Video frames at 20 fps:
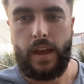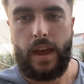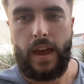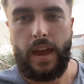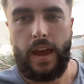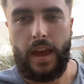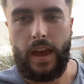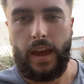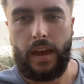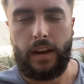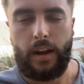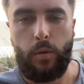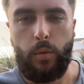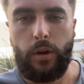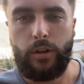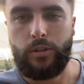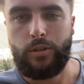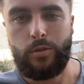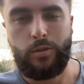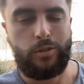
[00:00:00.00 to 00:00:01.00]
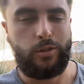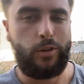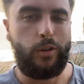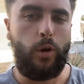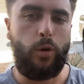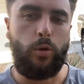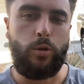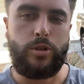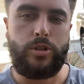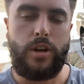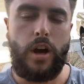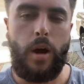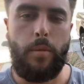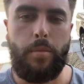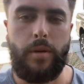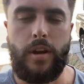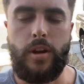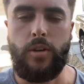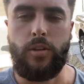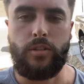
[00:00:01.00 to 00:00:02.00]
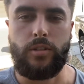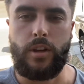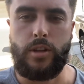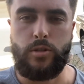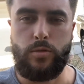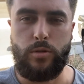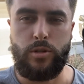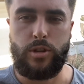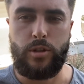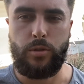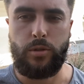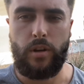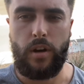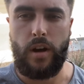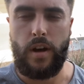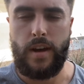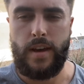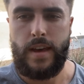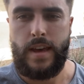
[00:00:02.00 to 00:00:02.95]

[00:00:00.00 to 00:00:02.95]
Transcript: and I went to just a local shop here in St. George, Utah,